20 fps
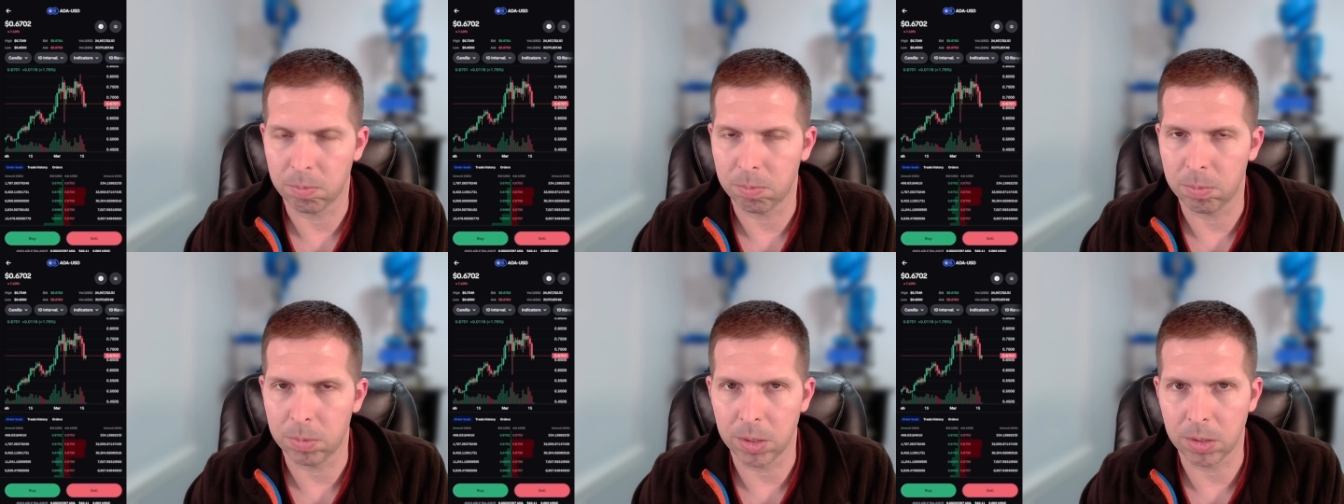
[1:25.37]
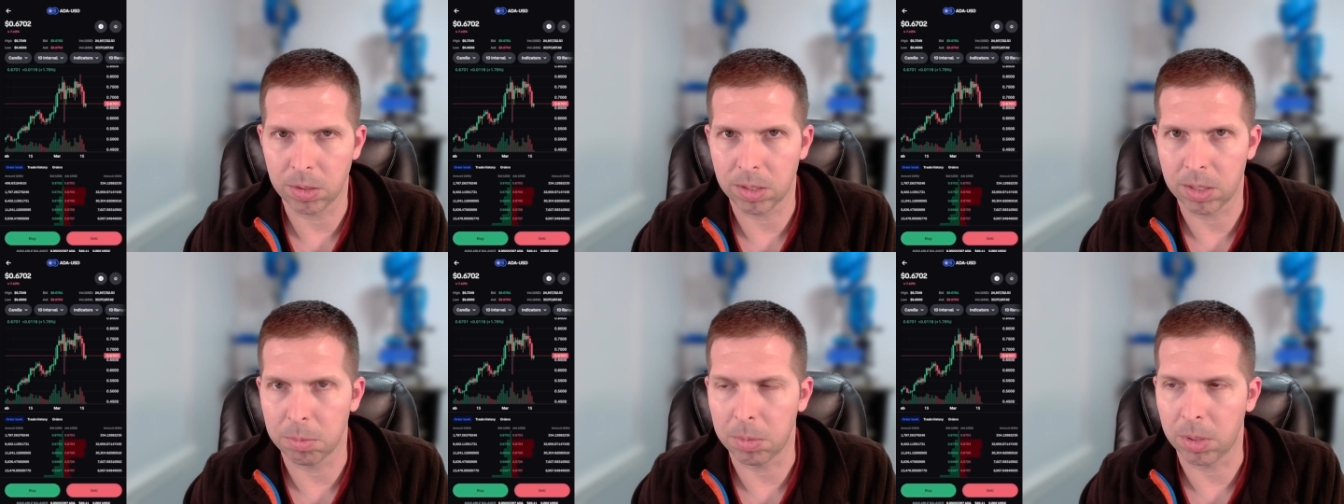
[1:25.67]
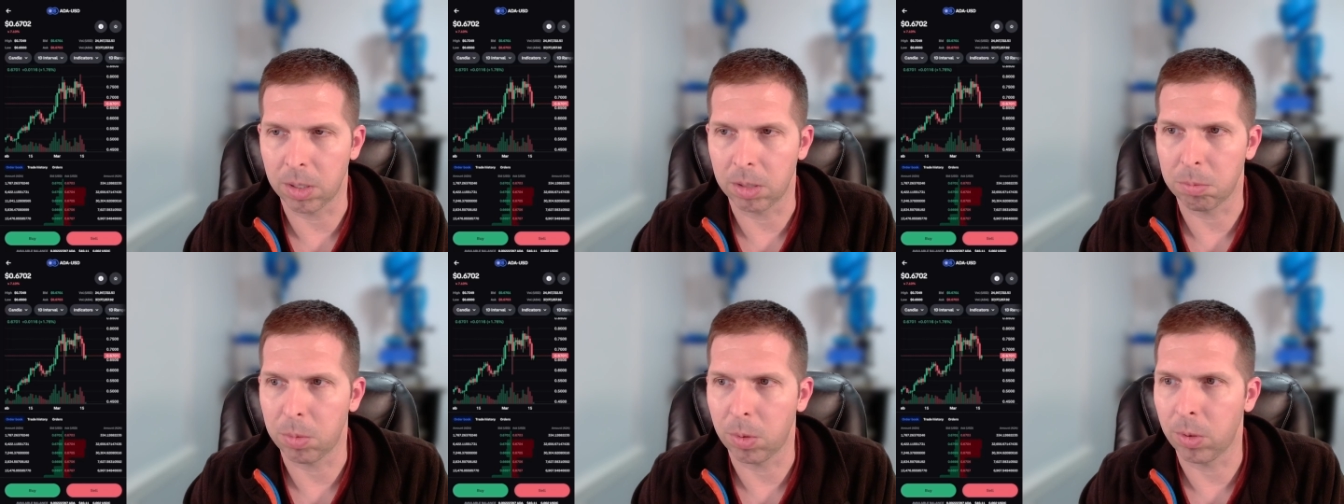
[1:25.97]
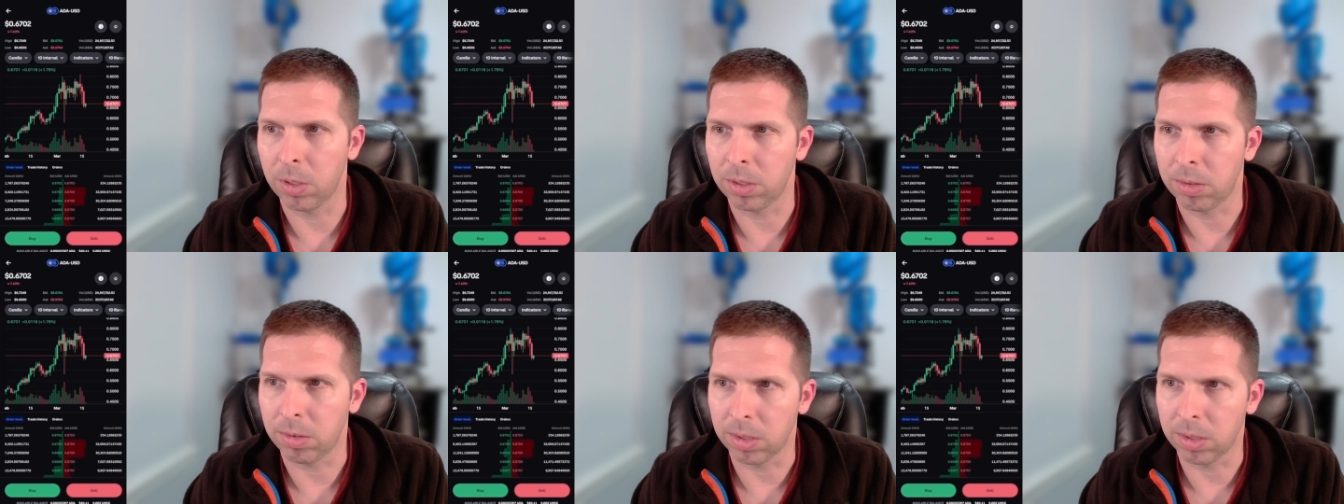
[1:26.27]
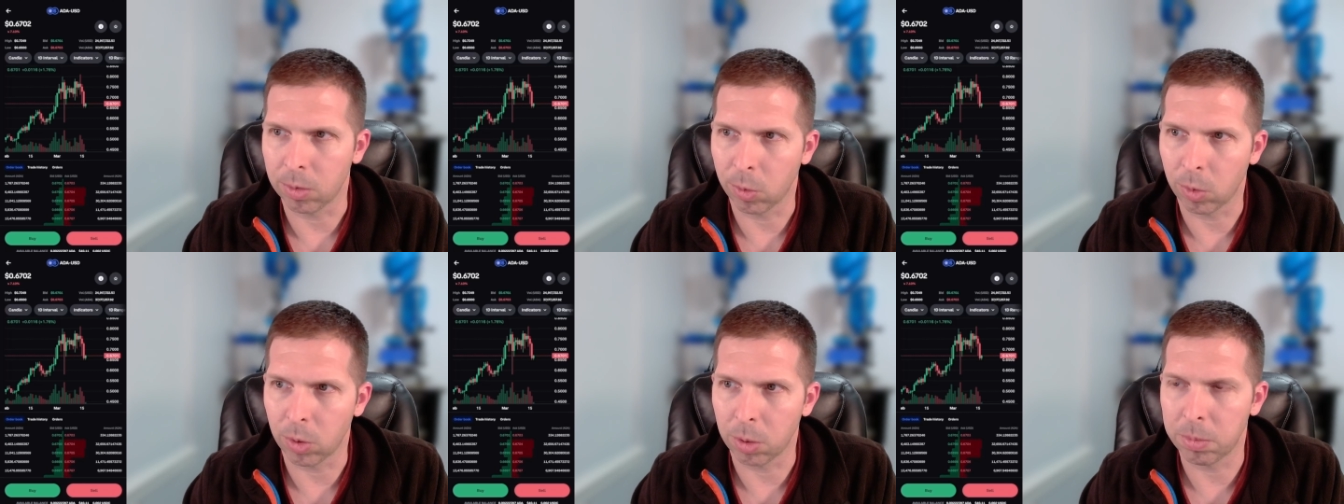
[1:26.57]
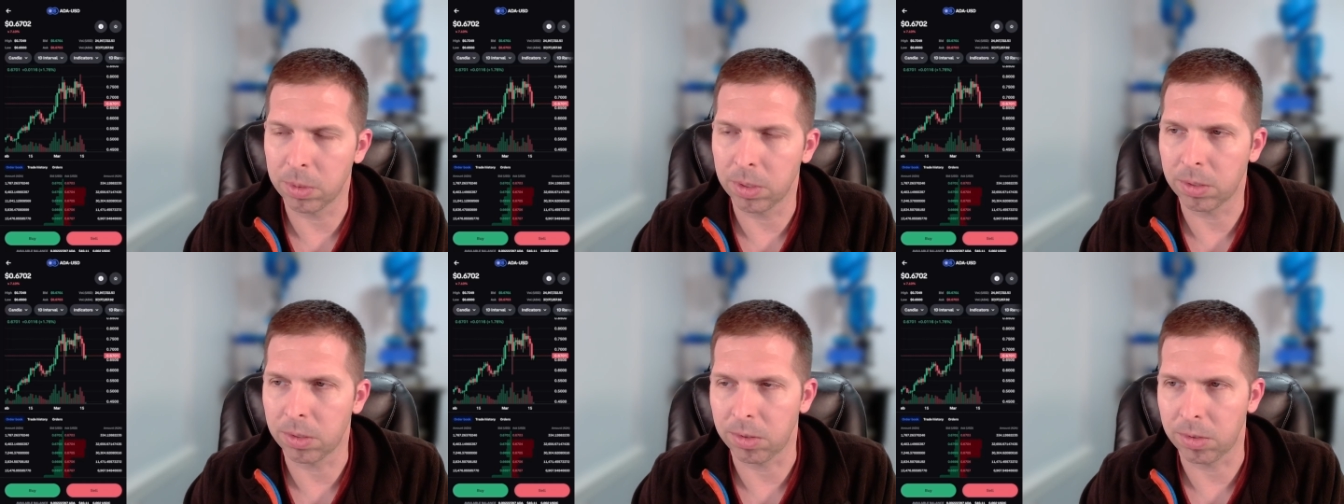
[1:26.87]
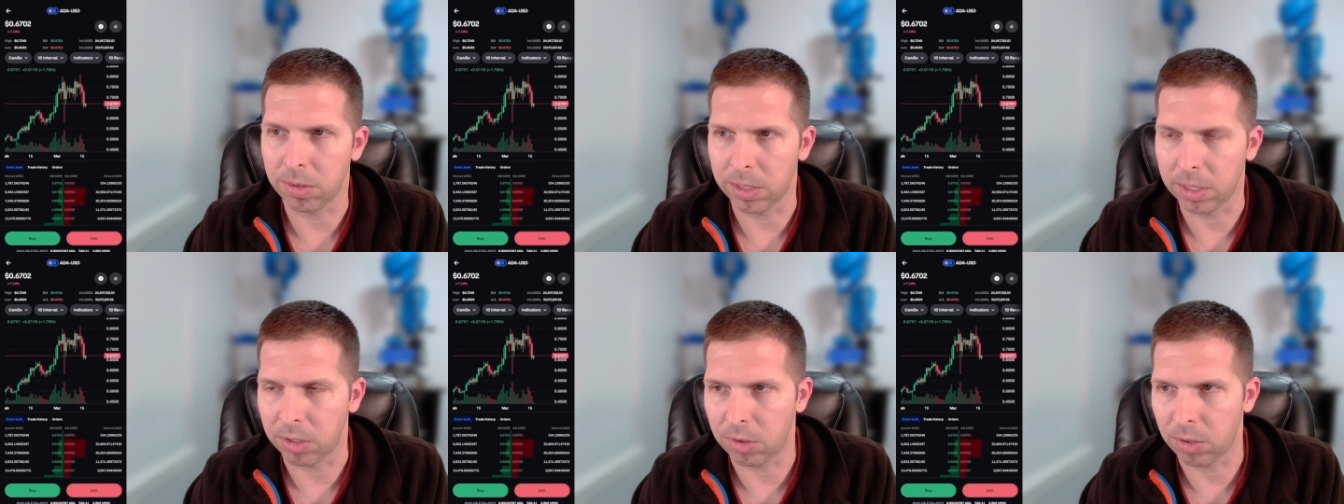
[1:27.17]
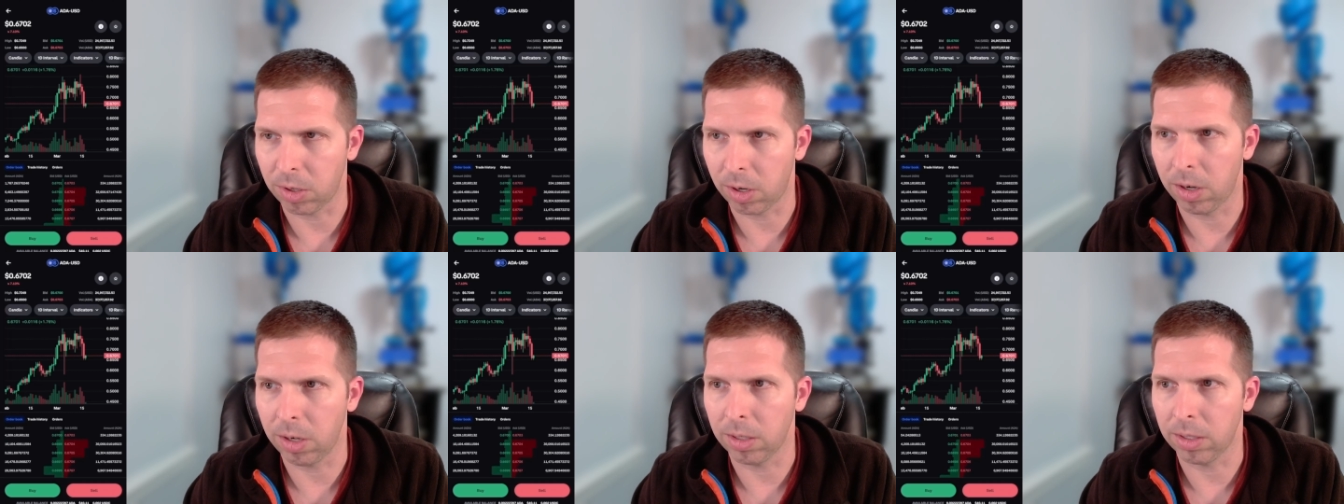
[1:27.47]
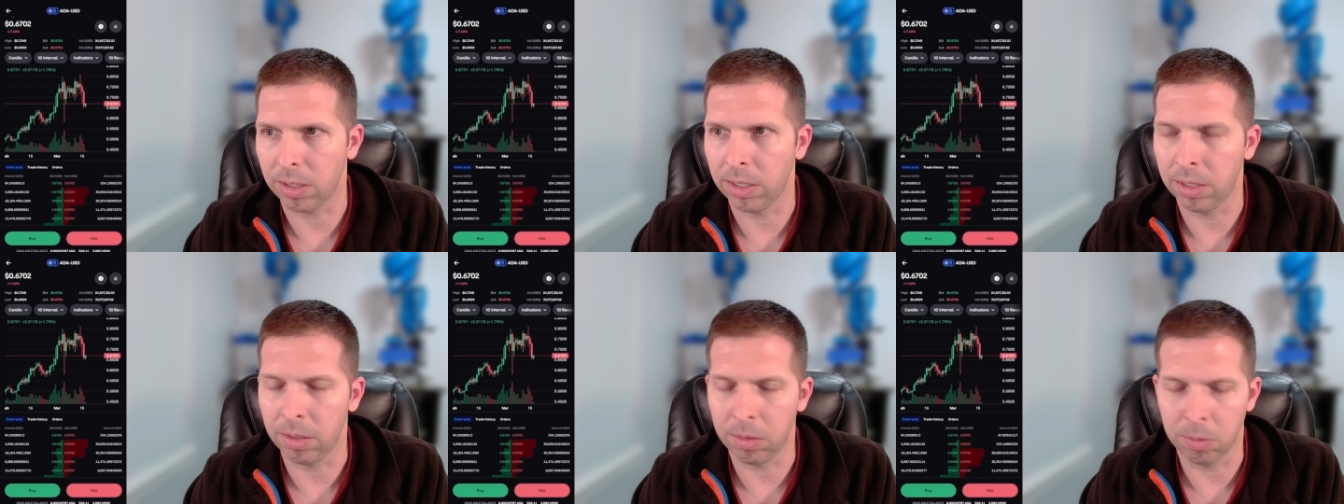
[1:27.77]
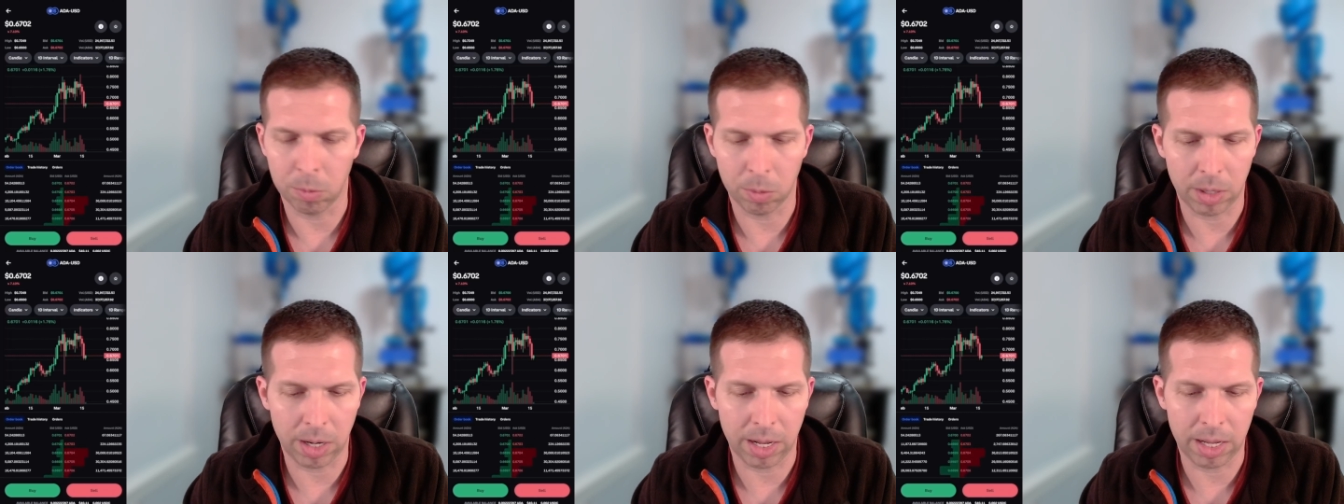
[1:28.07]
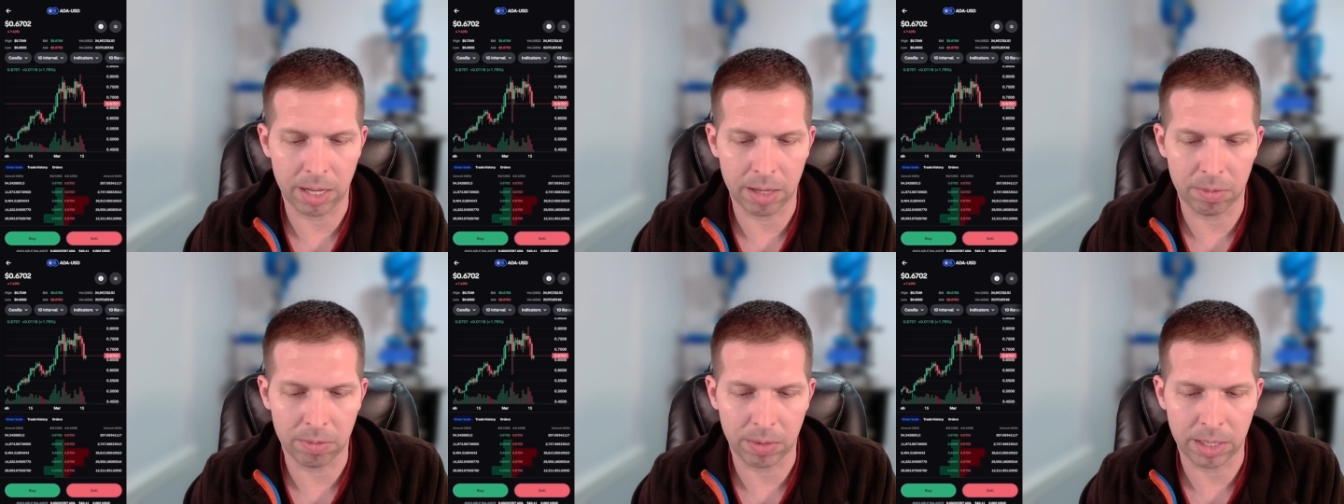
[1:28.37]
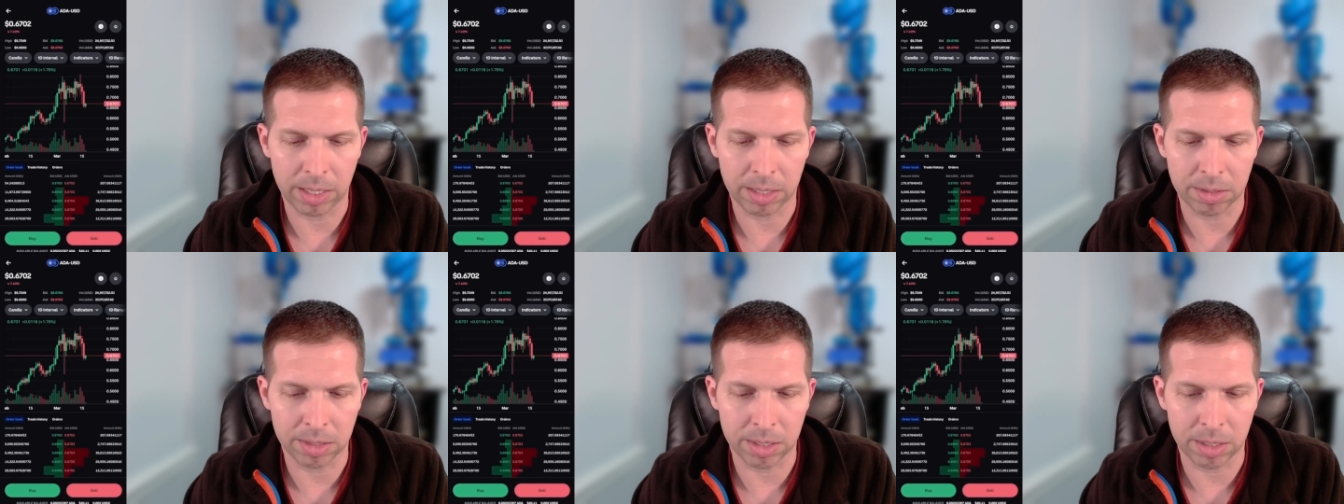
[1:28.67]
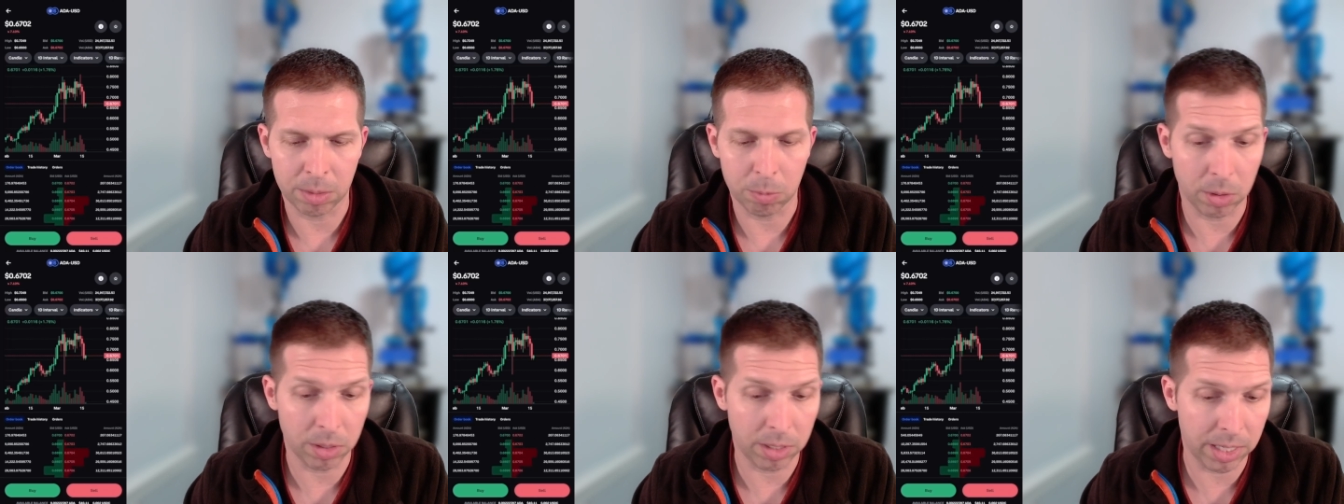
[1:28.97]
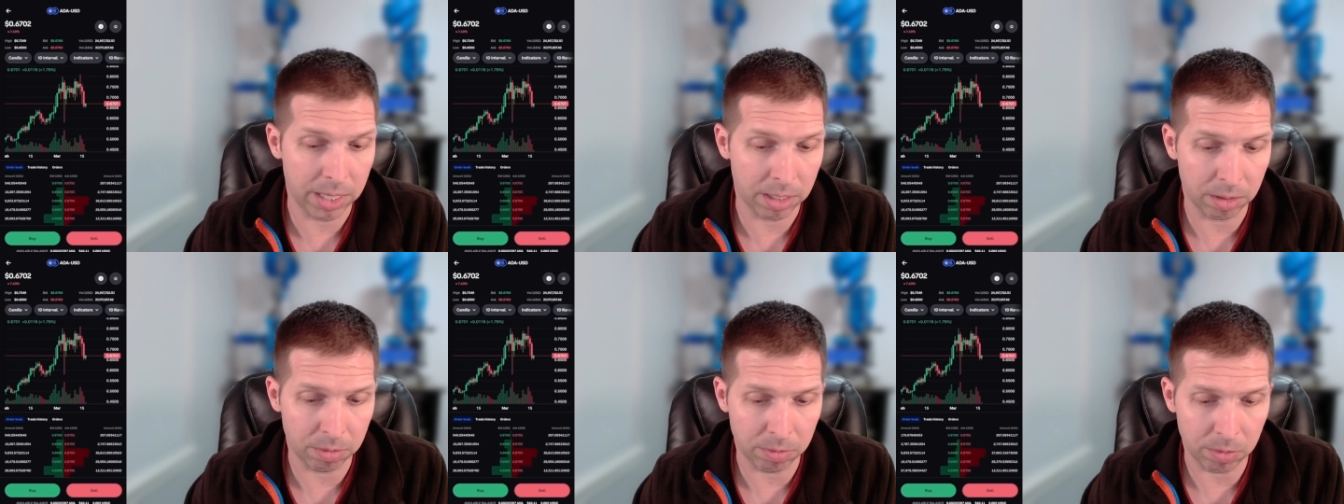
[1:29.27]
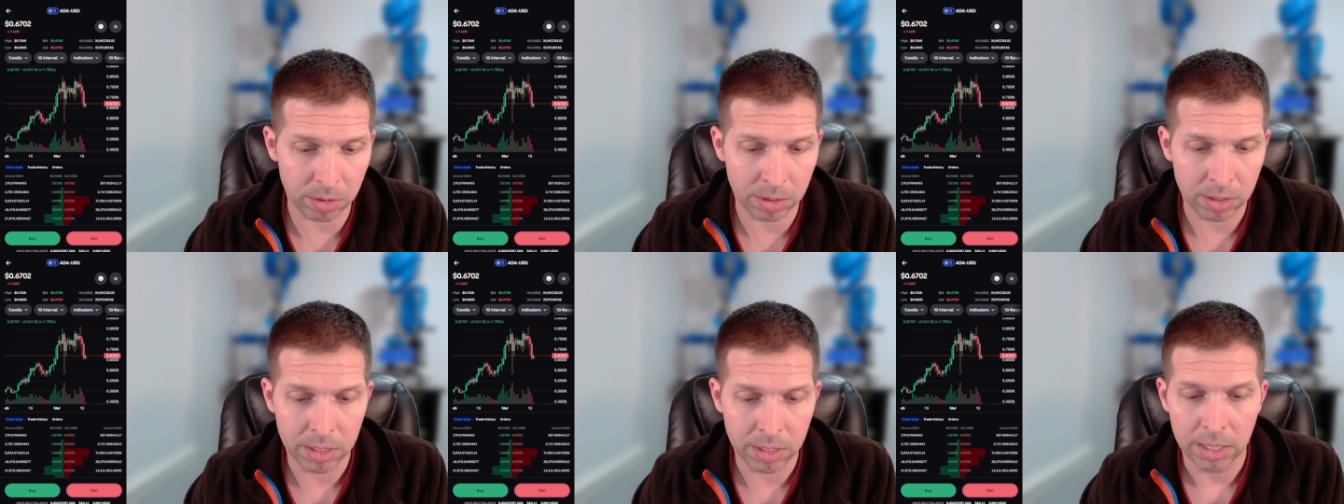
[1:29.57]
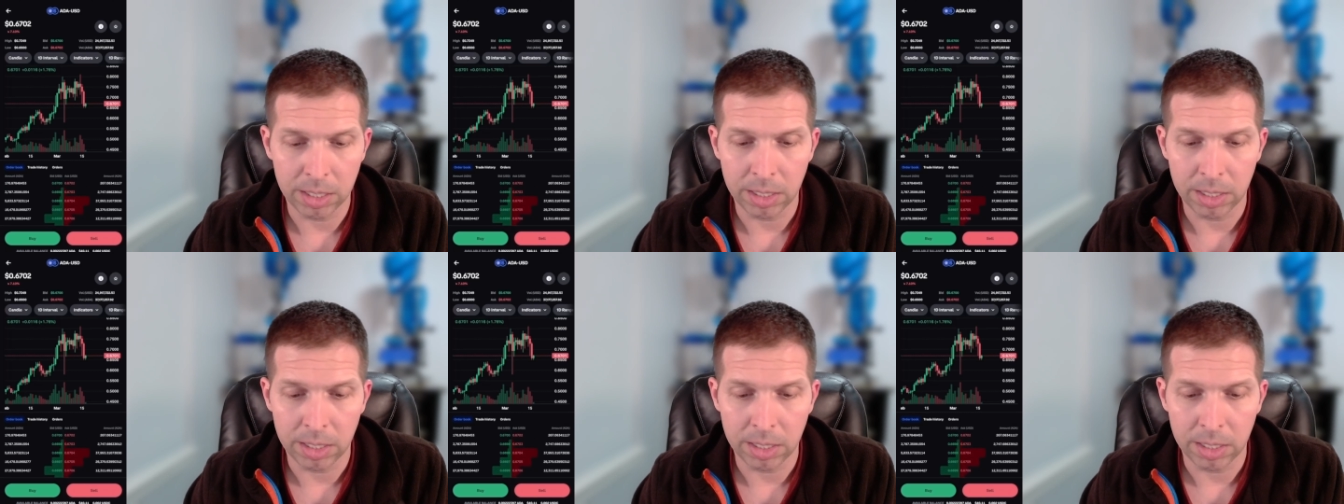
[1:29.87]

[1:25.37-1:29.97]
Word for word: Most of them aren't important. You see the order books, you see a chart in what I have as a one day interval.